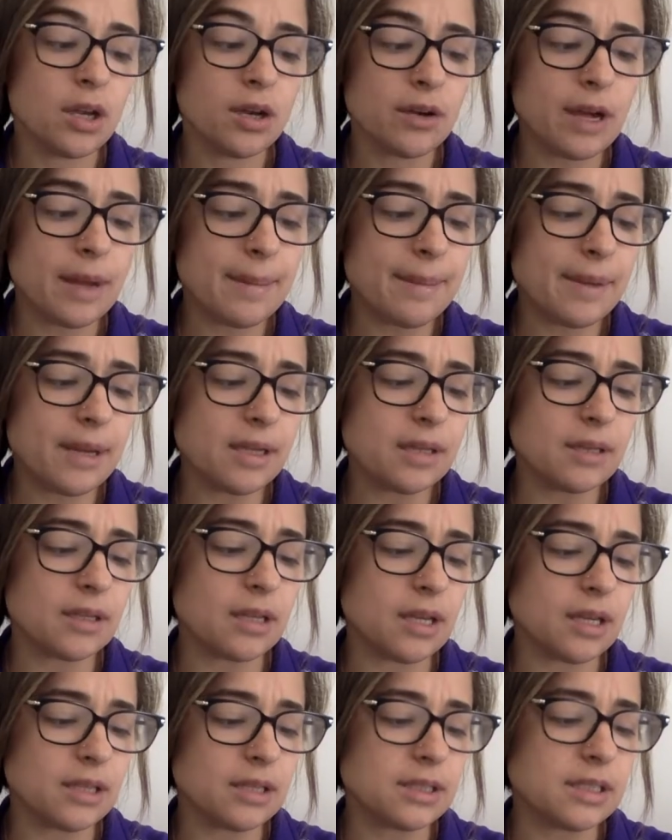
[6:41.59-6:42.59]
Grunbolt
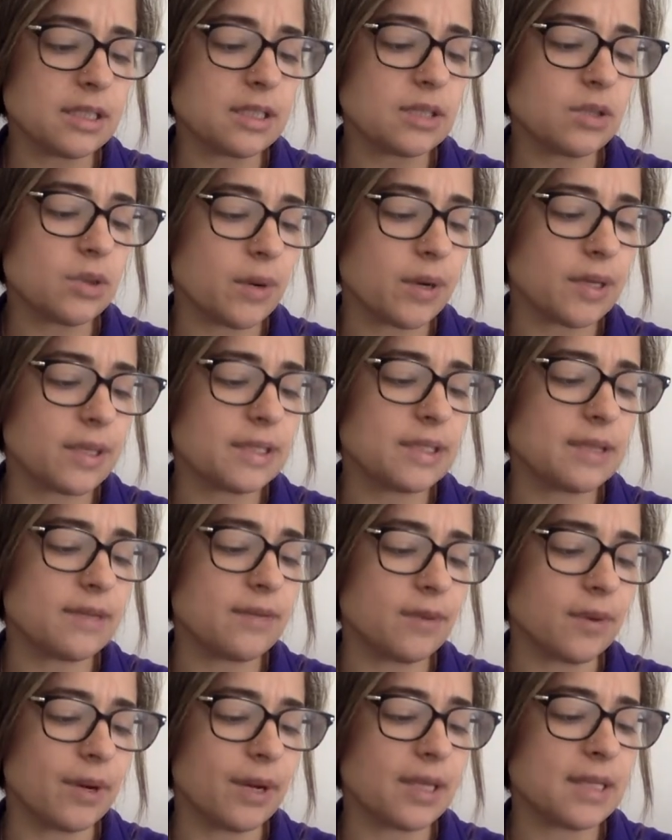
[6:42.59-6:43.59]
looked towards the
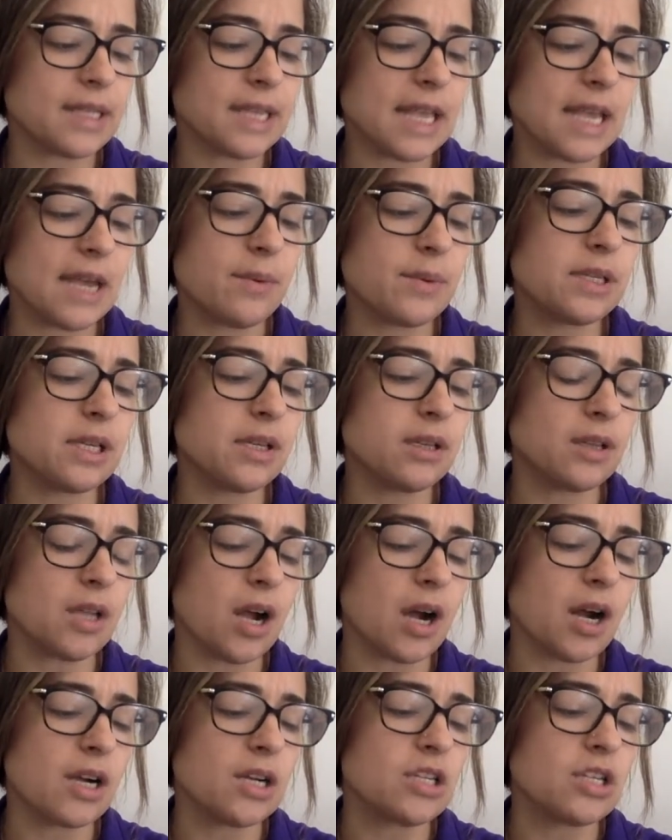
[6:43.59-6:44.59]
voice. It was a
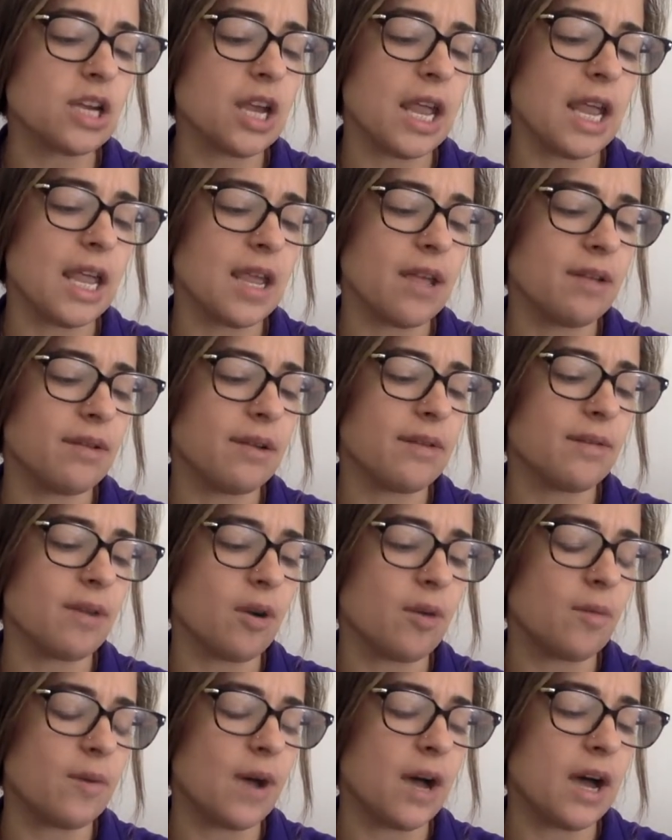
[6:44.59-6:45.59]
large, angry
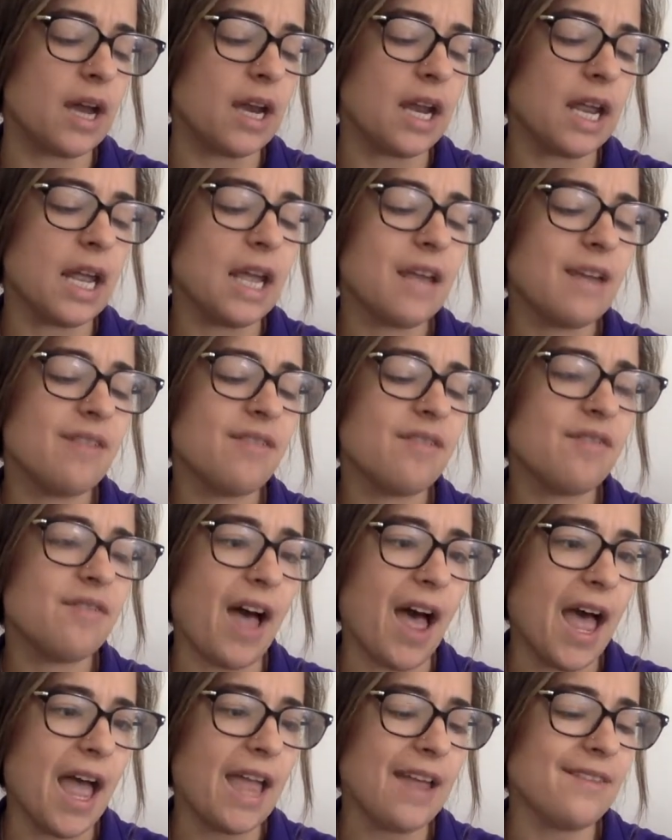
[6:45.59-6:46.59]
robot,
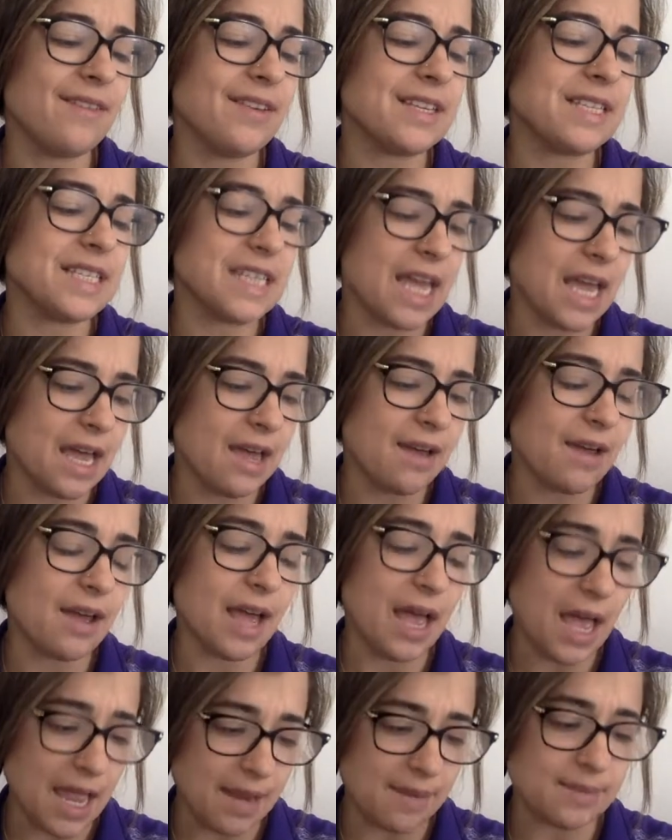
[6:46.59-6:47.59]
5
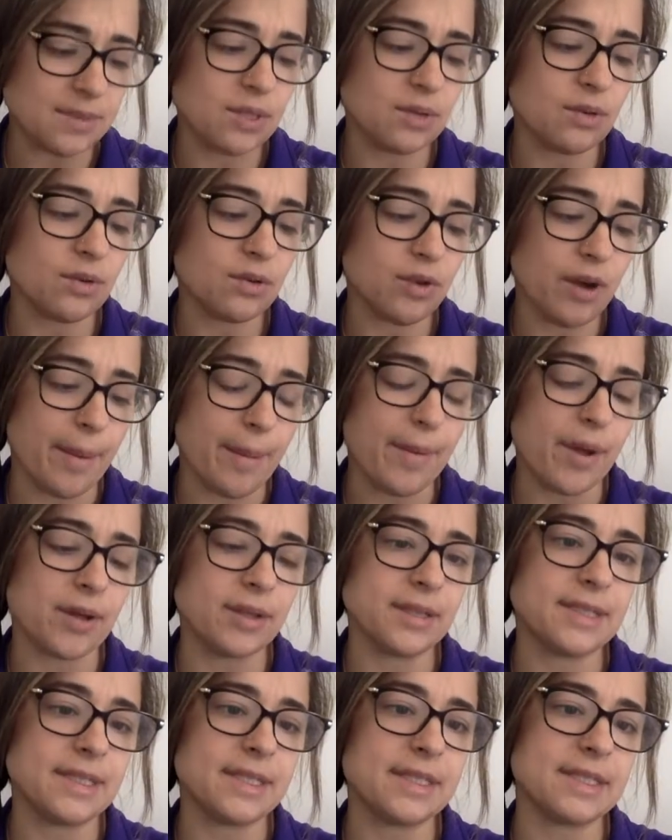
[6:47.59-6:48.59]
times
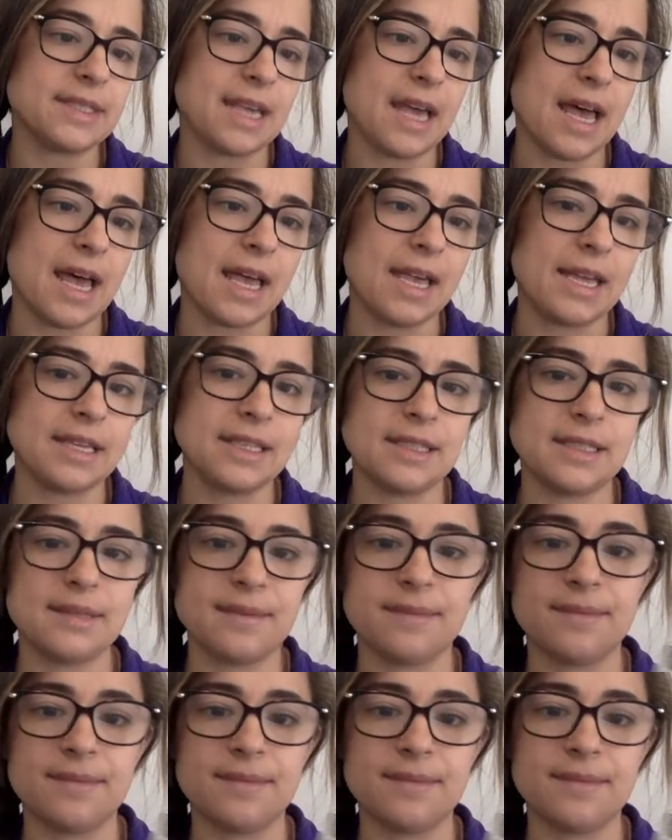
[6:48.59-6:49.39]
Grunbolt's size.